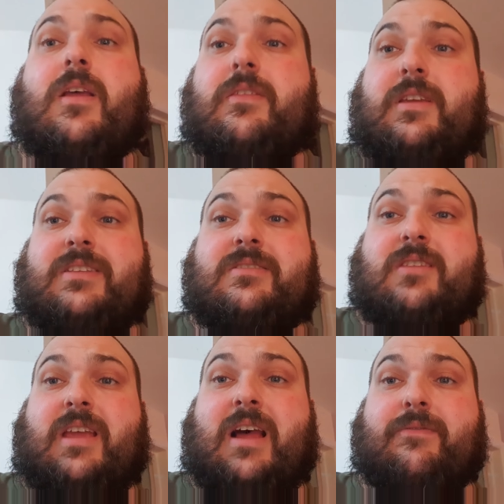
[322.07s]
They
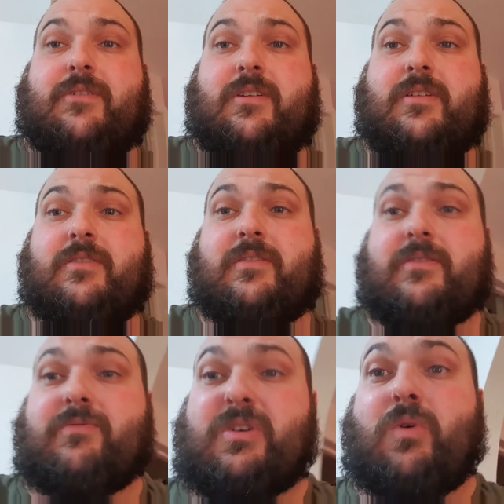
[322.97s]

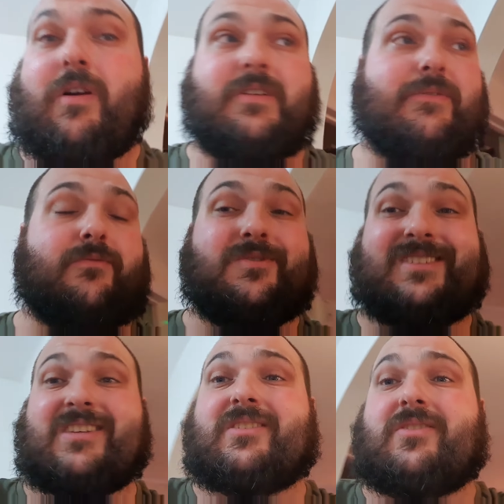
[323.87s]
require a different
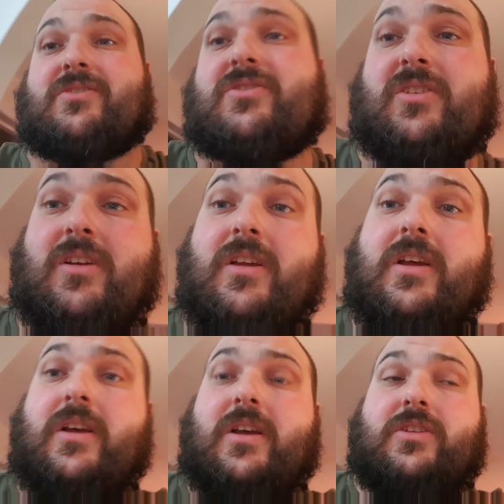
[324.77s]
resistance to
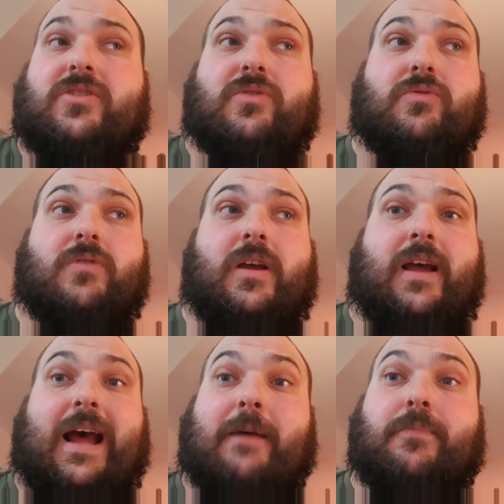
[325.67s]

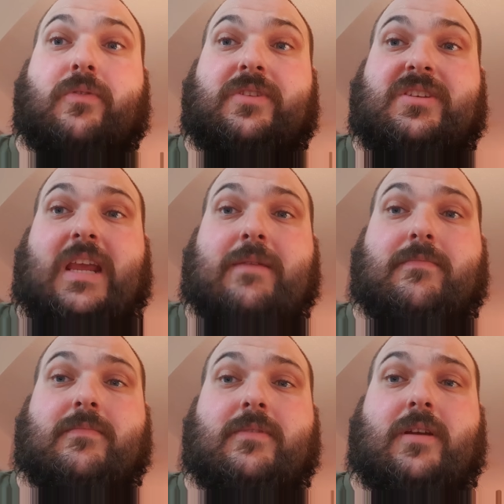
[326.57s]
output the same